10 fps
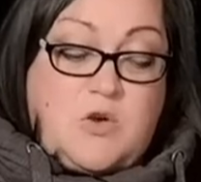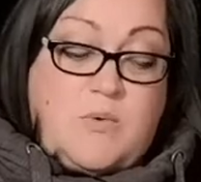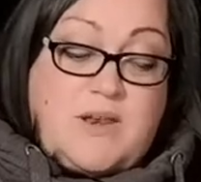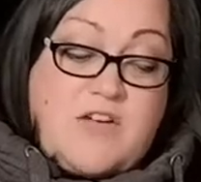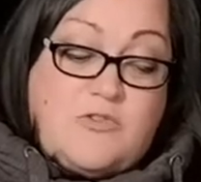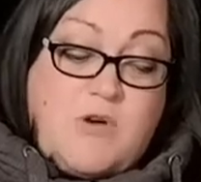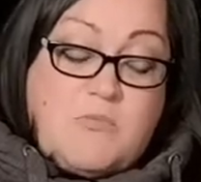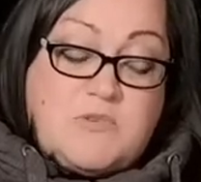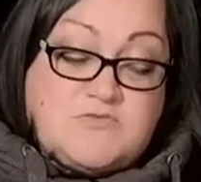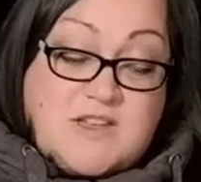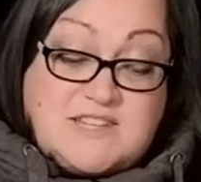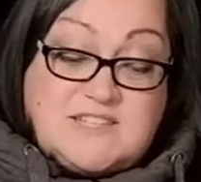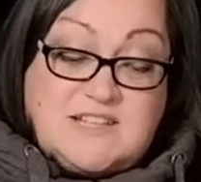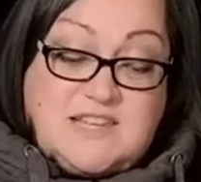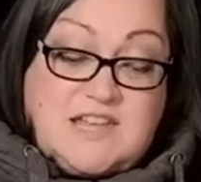when everyone was ready
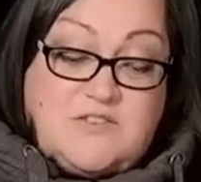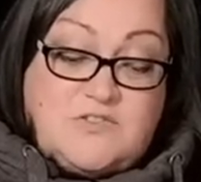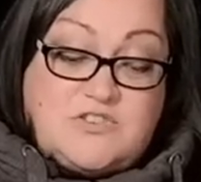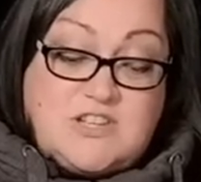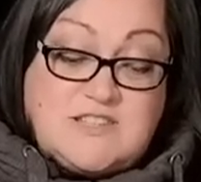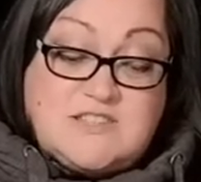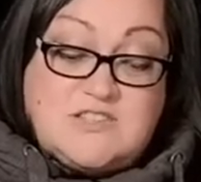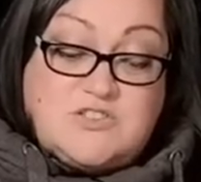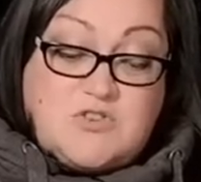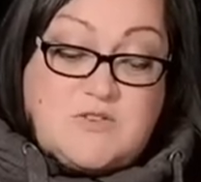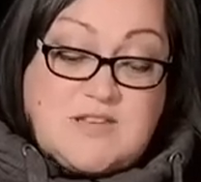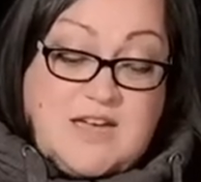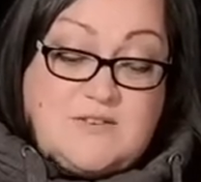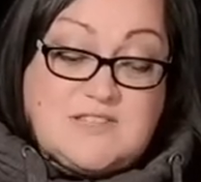to leave, Jesus strode out